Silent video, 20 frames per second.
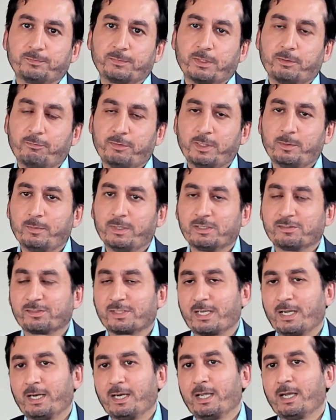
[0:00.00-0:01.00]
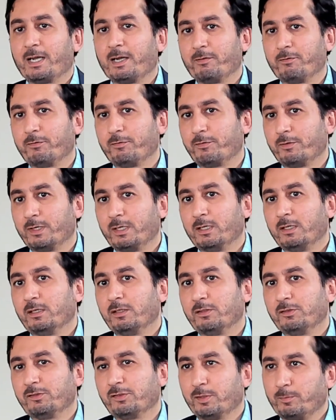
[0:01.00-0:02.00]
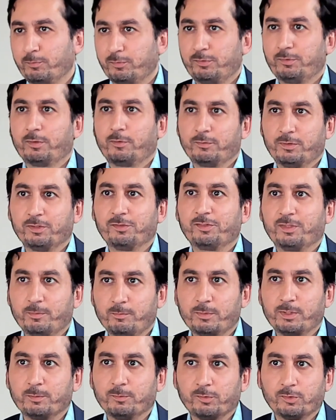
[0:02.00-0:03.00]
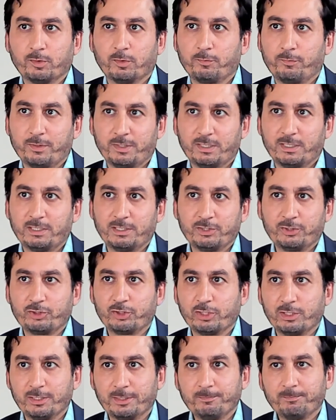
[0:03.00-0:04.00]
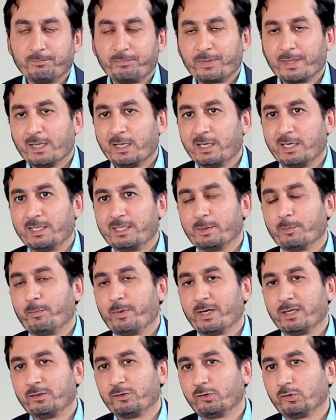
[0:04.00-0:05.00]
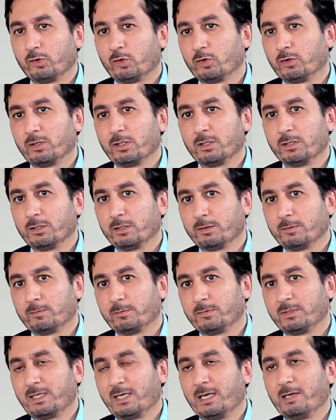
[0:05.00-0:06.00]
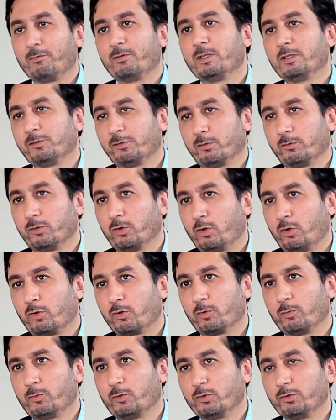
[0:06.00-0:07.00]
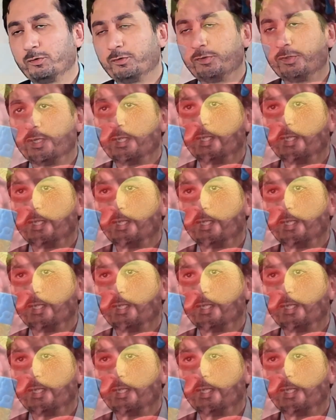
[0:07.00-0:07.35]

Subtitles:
females can have some of the symptoms of it initially. It depends on the levels of the hormones